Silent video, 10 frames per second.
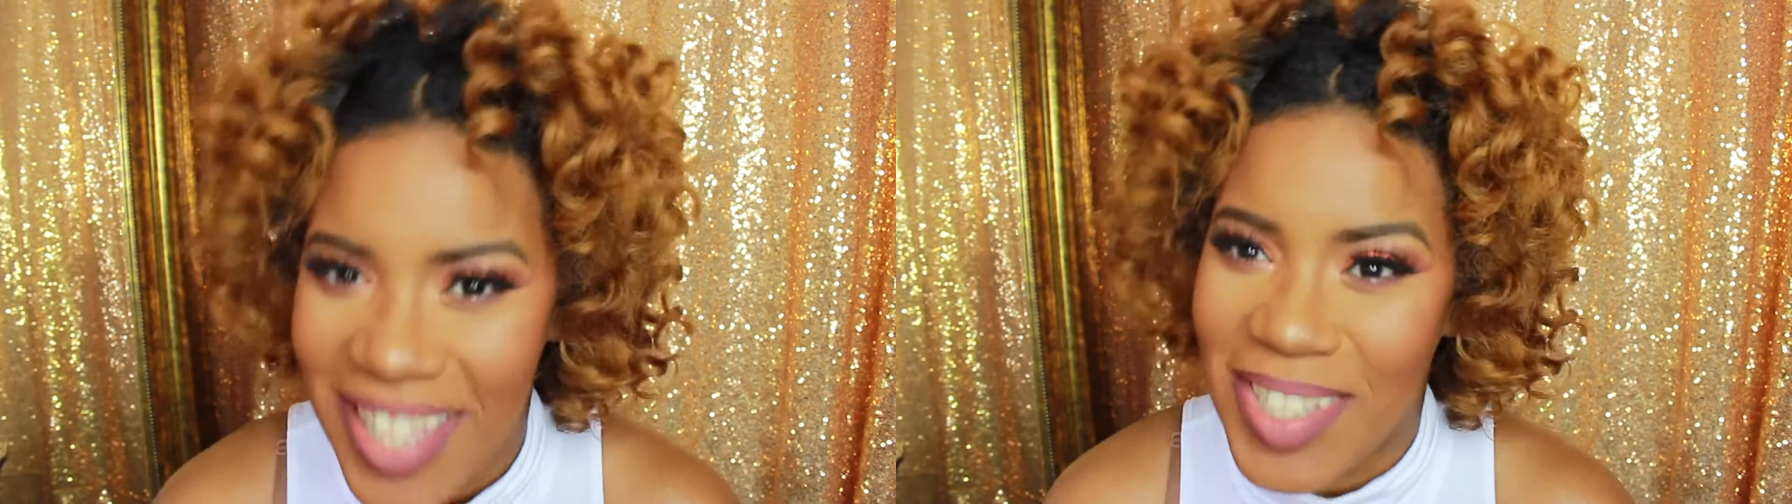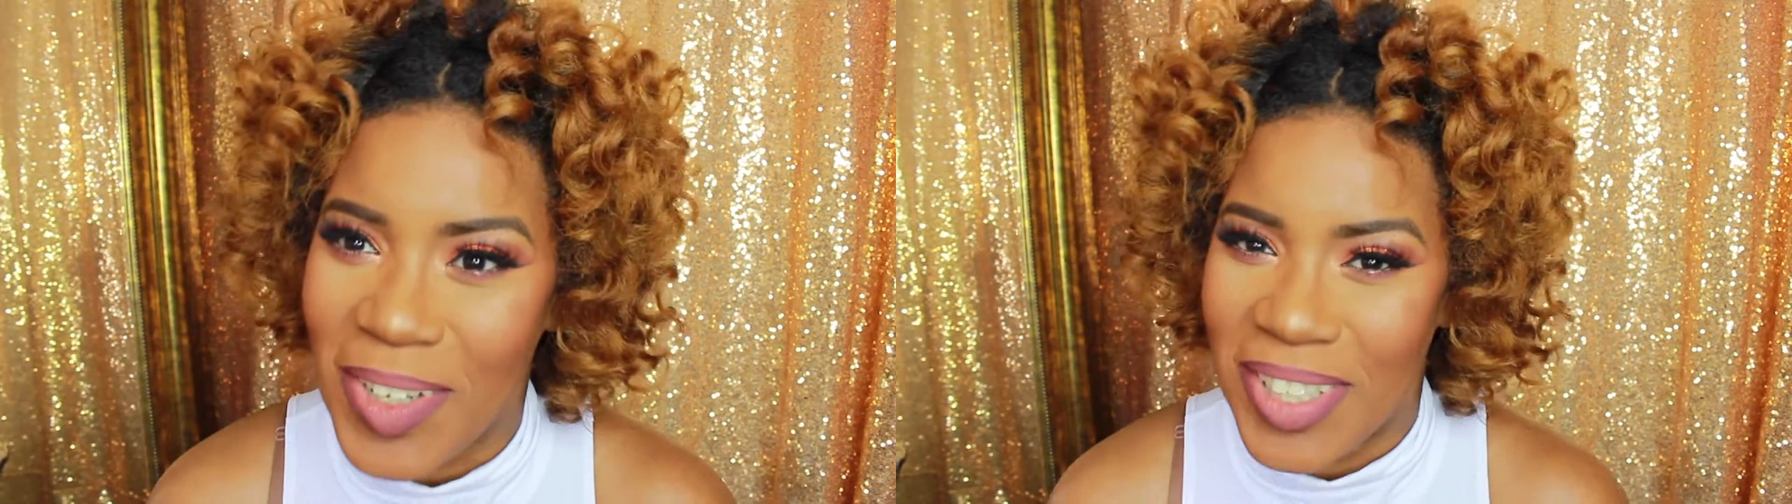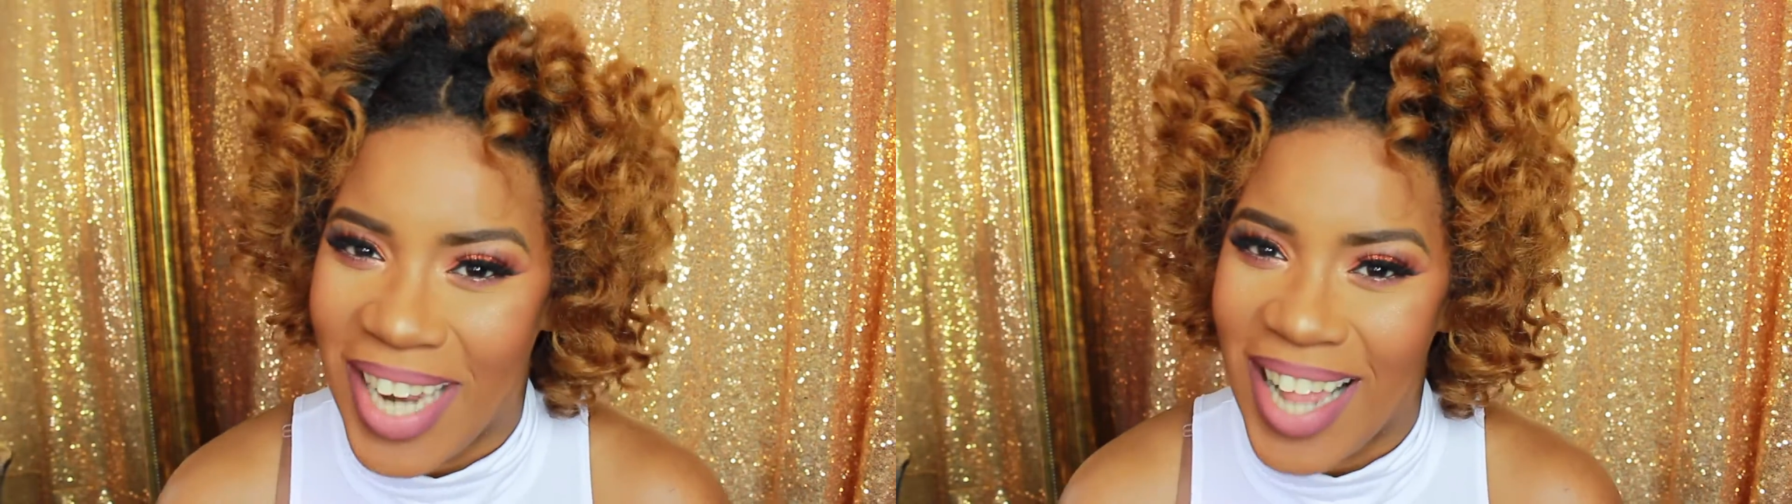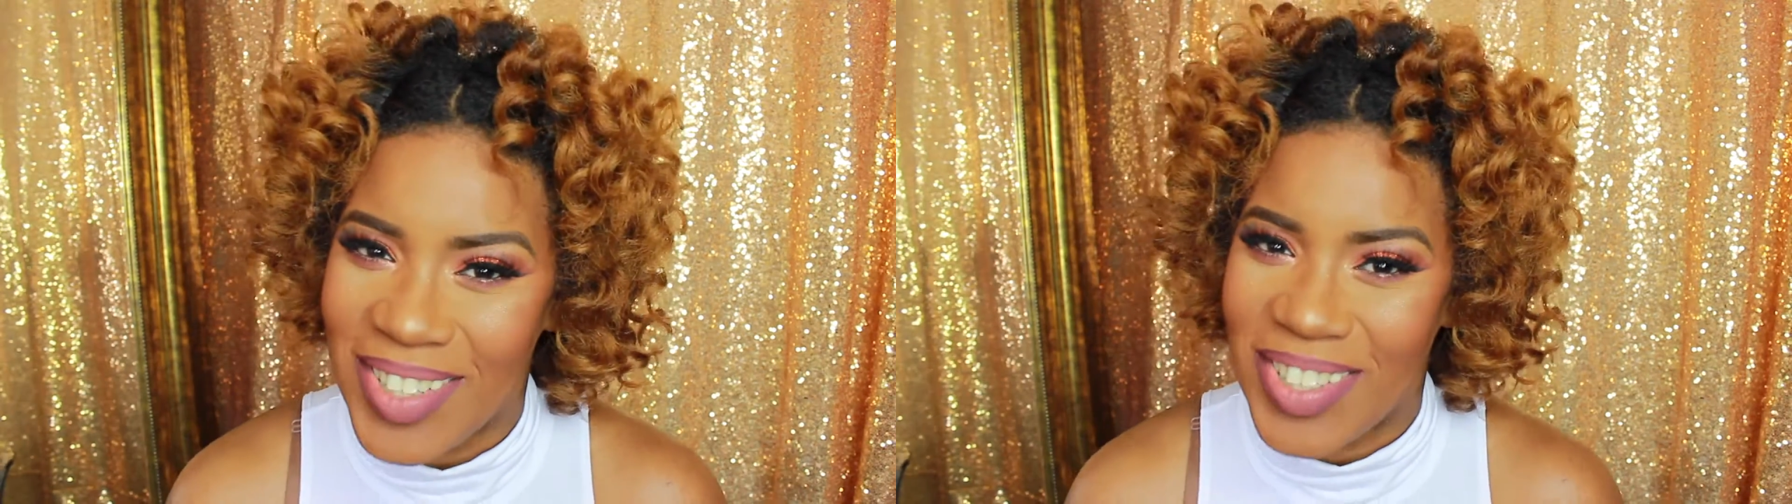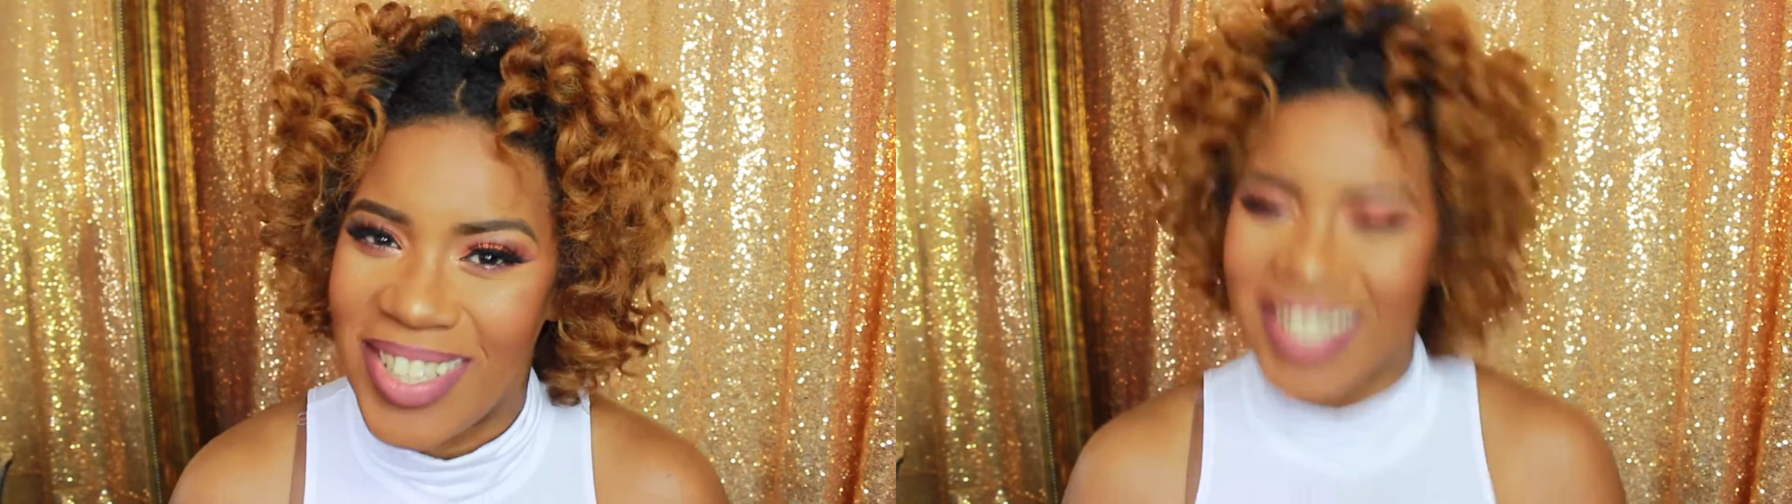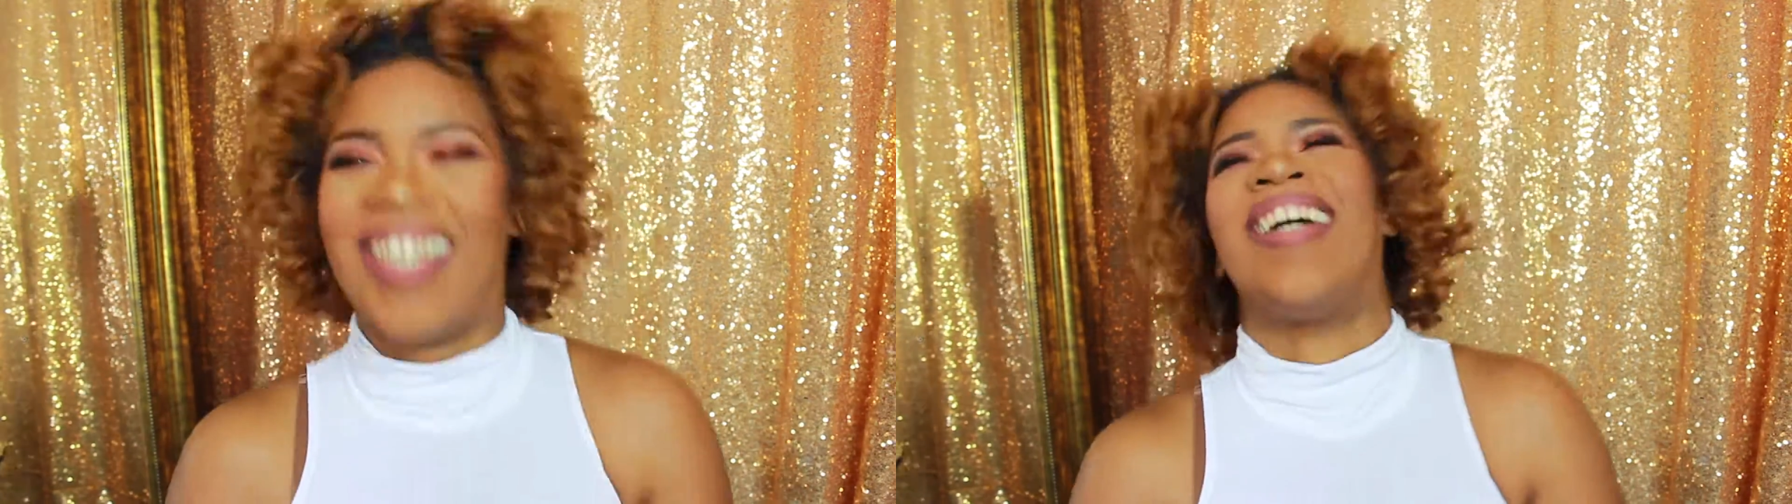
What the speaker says: It's only natural.